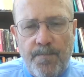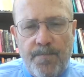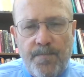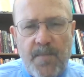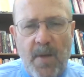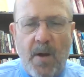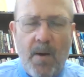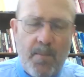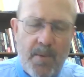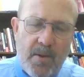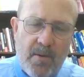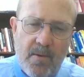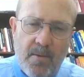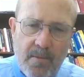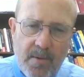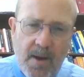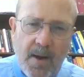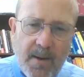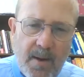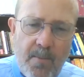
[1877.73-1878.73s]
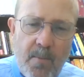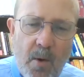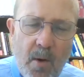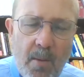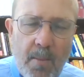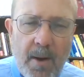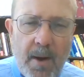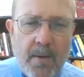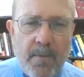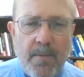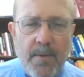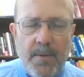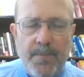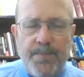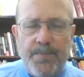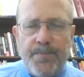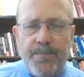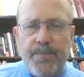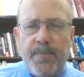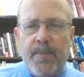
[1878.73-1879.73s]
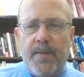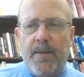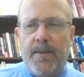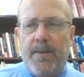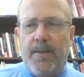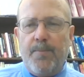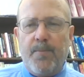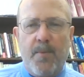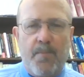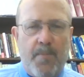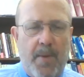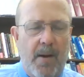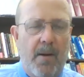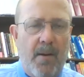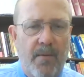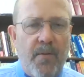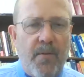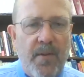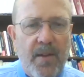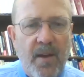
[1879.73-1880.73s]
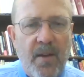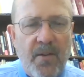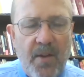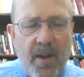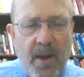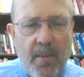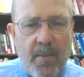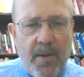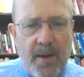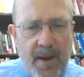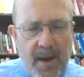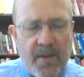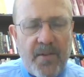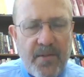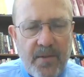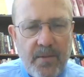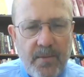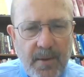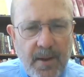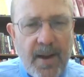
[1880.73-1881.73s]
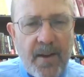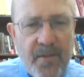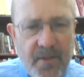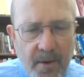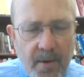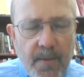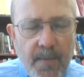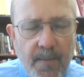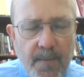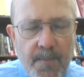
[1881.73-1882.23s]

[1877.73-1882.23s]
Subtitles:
Now, I'll be talking more about preparing for the exam in the next lecture,